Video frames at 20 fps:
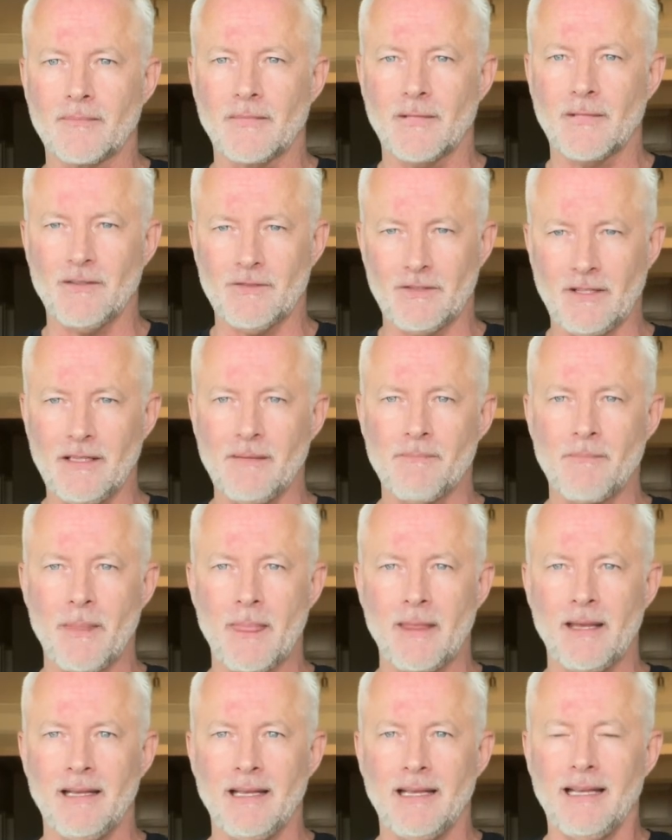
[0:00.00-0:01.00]
You see,
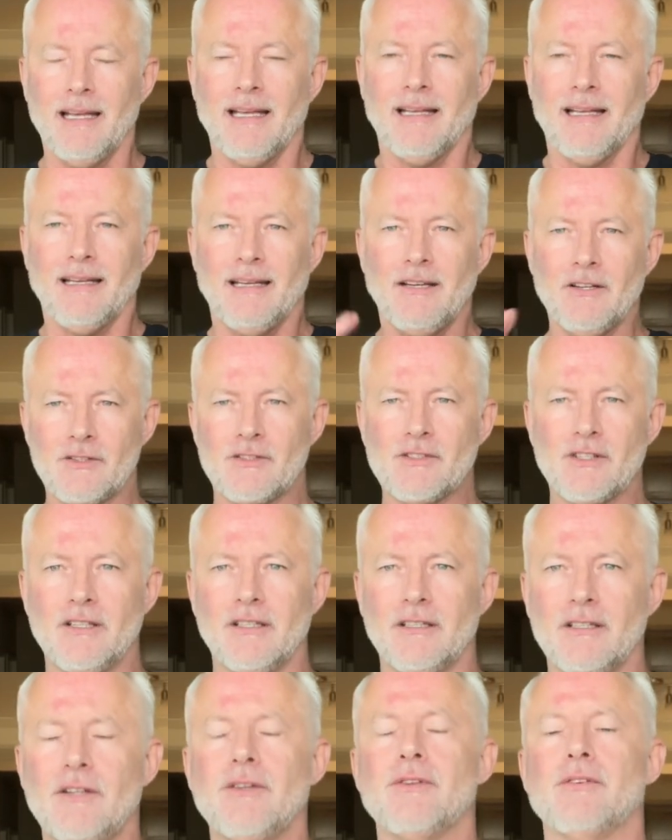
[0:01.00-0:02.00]
here's the
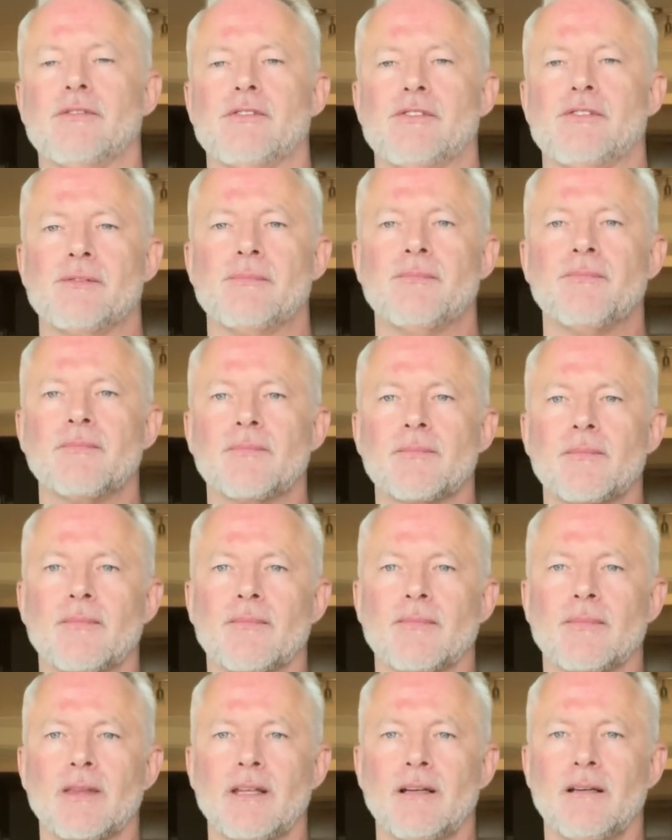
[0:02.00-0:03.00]
good news.
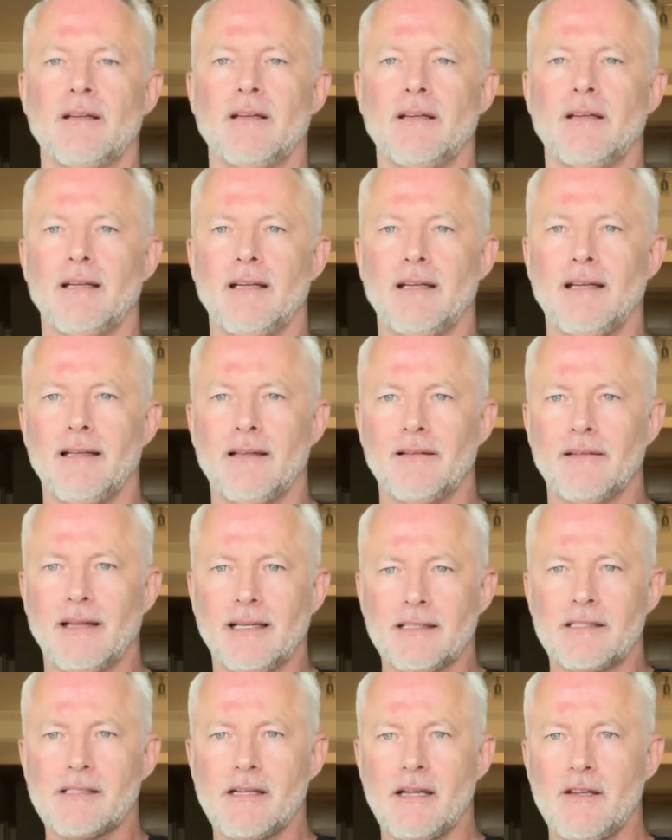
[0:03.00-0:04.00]

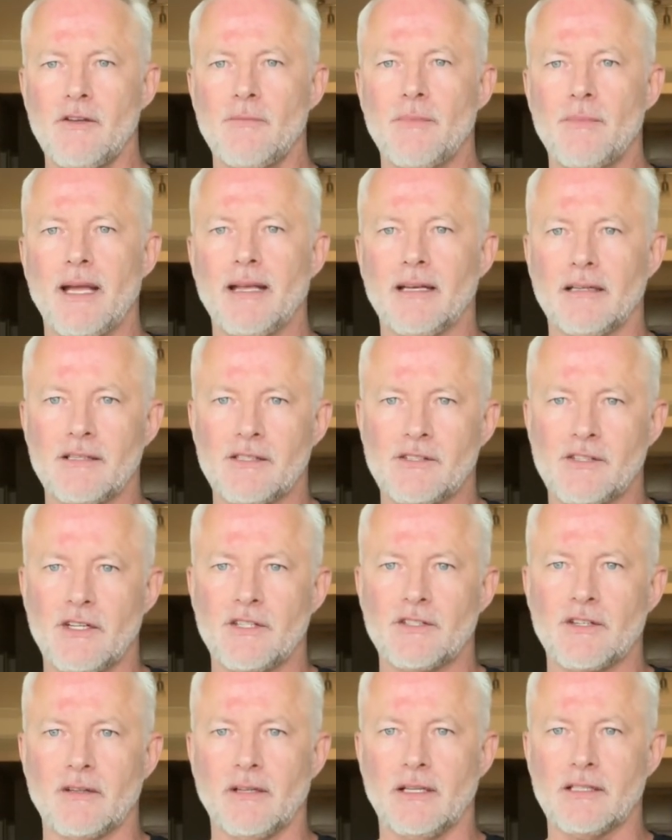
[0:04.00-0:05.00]
Let's say you make a
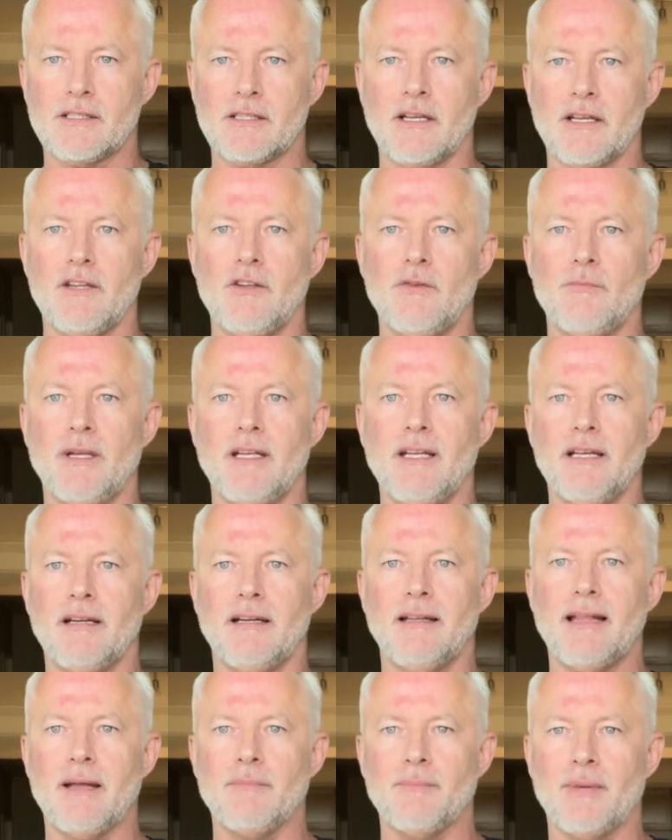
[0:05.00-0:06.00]
decision. Let's say you begin
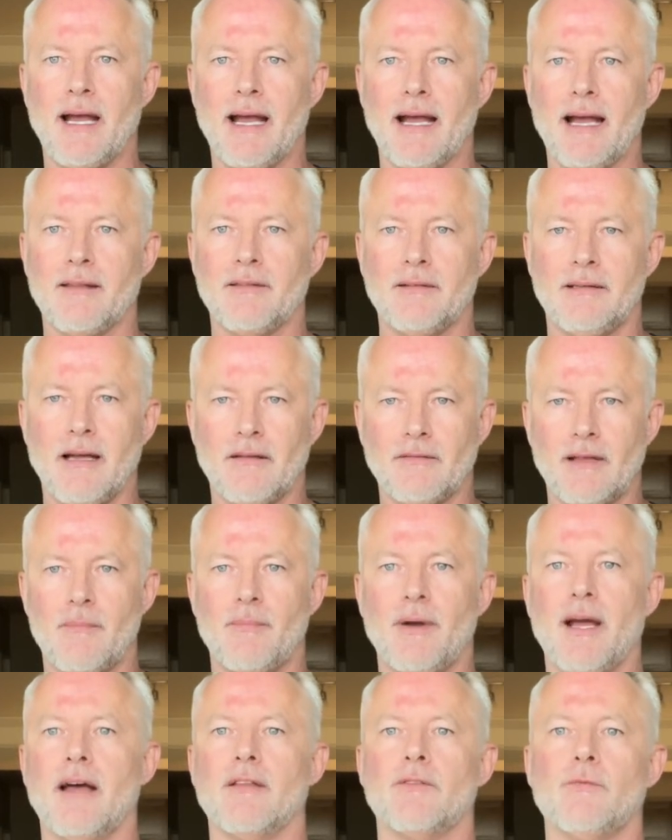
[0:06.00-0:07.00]
in that path, down
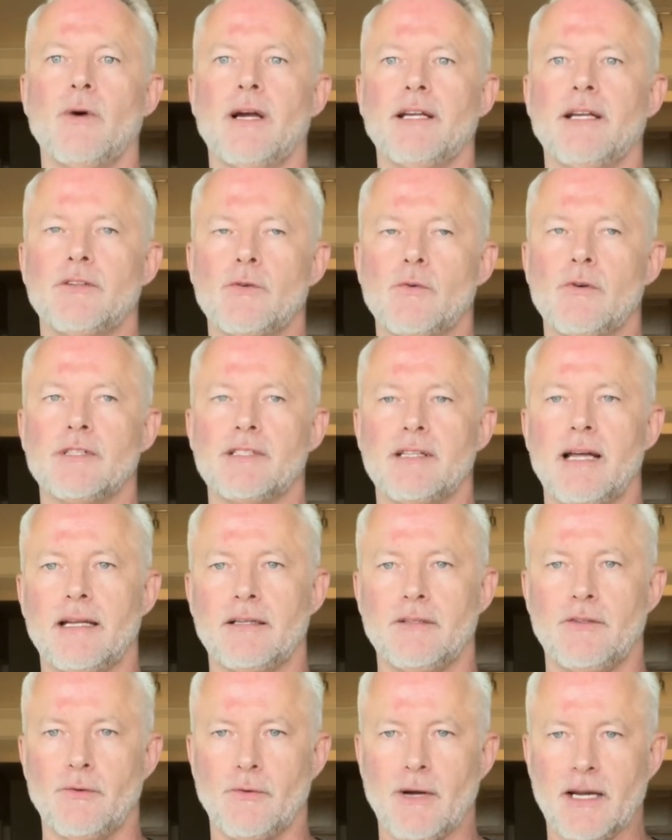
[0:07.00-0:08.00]
that pathway towards
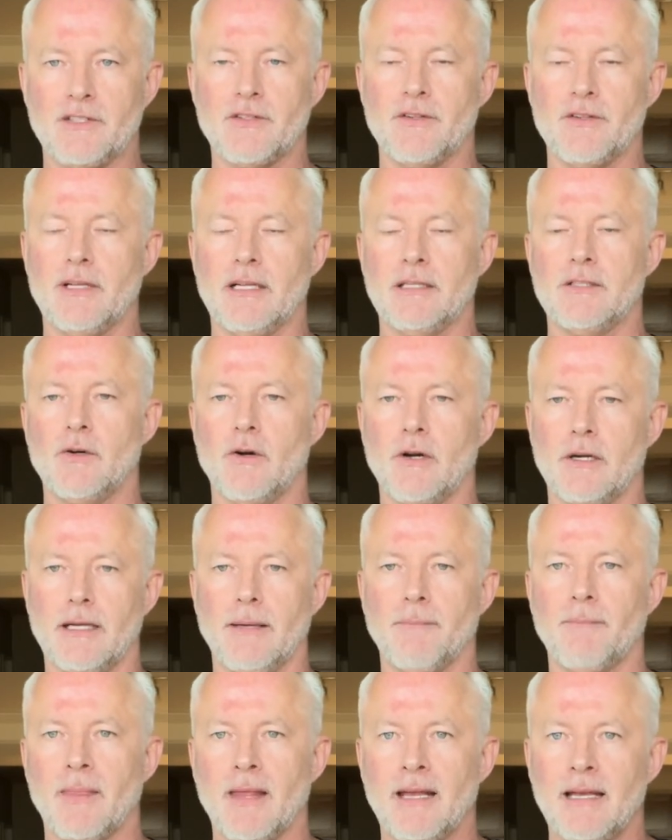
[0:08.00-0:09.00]
that direction, that
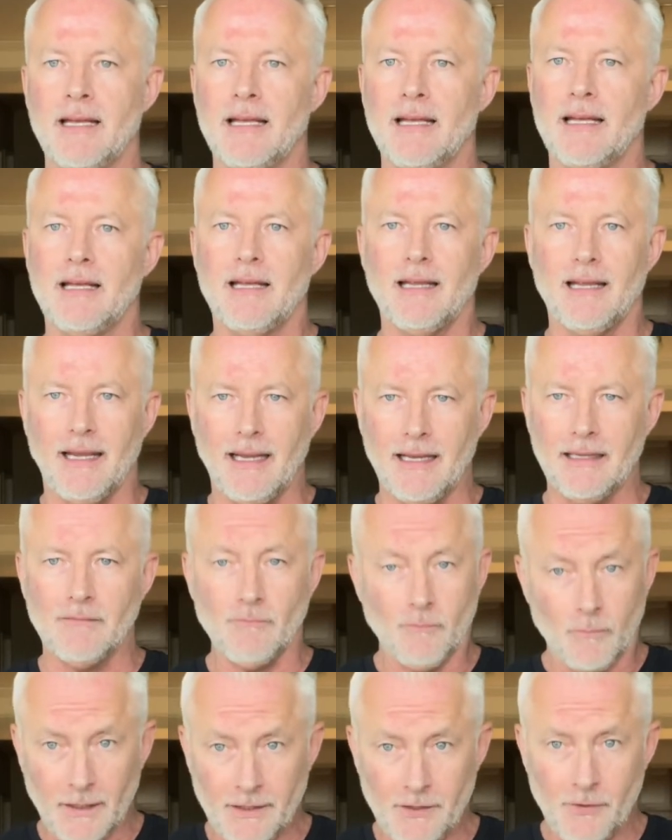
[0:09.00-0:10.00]
target. And
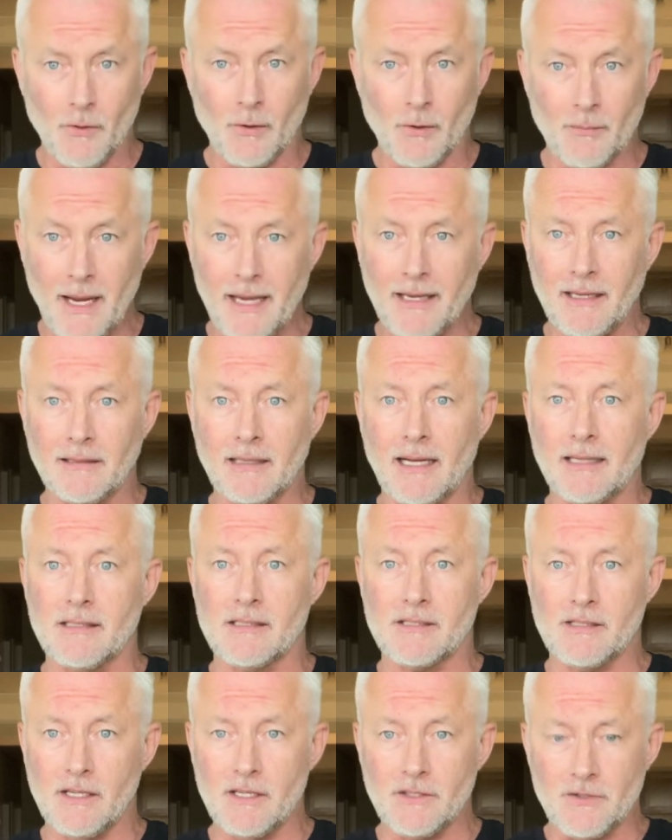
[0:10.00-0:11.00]
when you were making that
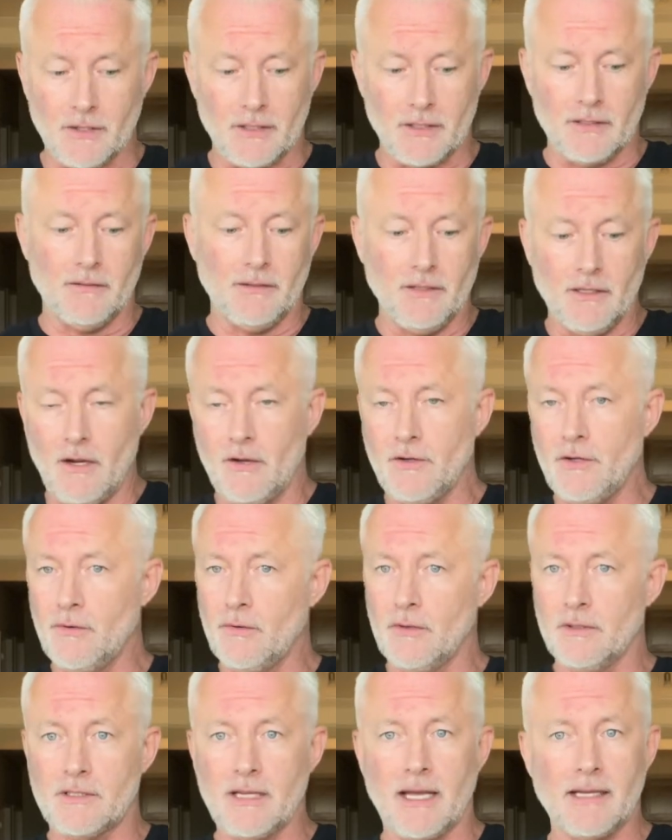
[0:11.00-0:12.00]
decision, you
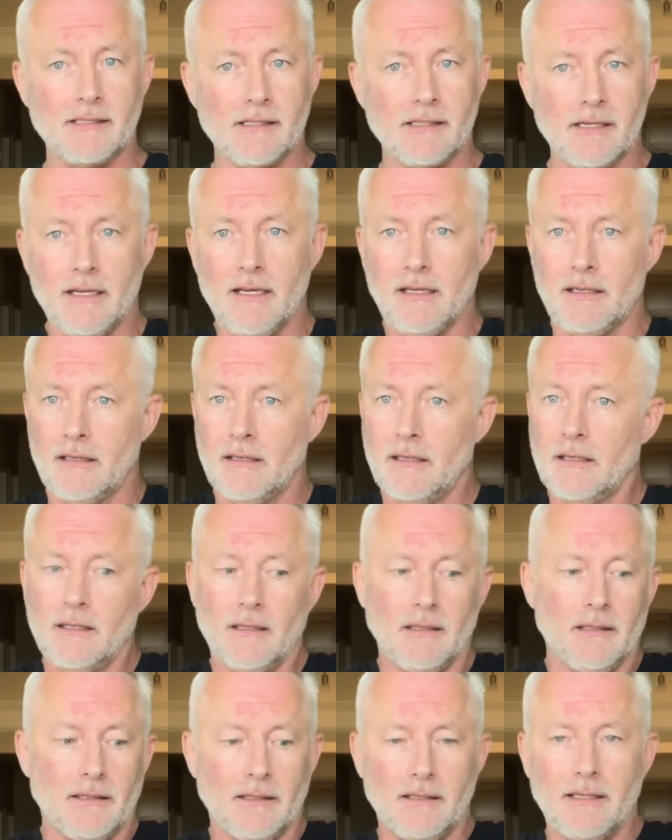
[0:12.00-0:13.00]
were testing it.
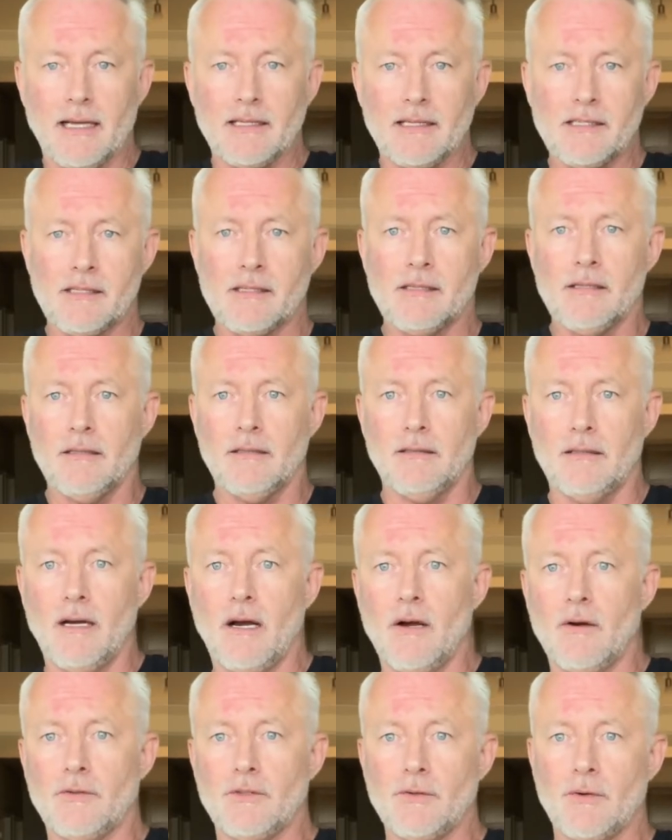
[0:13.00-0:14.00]
Yes,
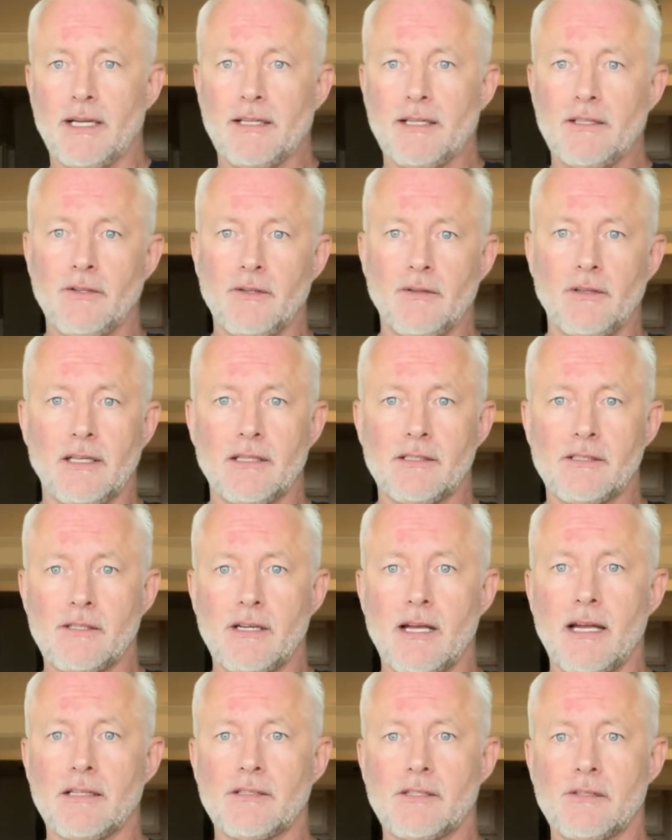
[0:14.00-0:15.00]
no. Do I do this?
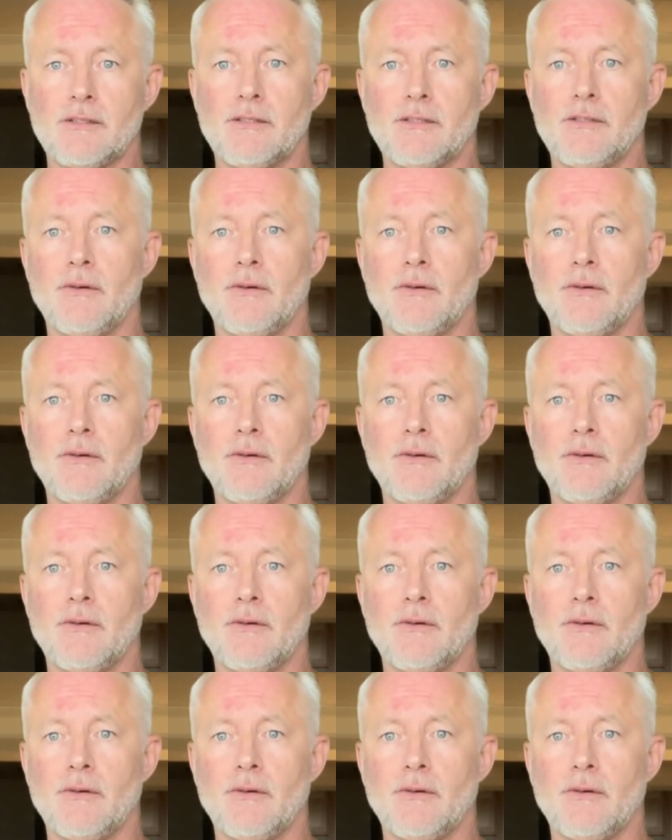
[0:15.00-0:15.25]
Yes.